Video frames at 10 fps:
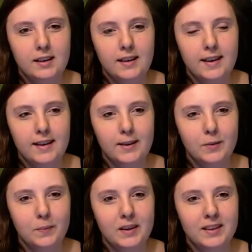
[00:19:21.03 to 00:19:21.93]

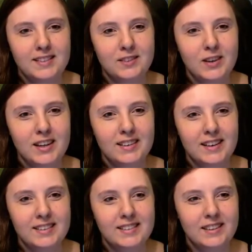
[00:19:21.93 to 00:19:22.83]
but it's right
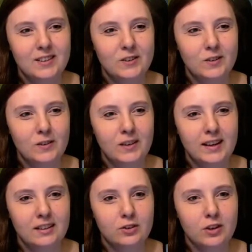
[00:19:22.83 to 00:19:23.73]
next to
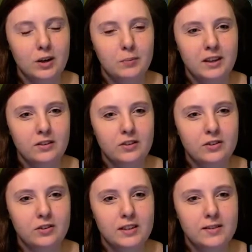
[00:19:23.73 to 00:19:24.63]
Landgrab
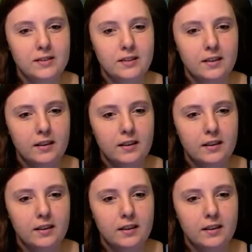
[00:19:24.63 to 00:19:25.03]
Industries.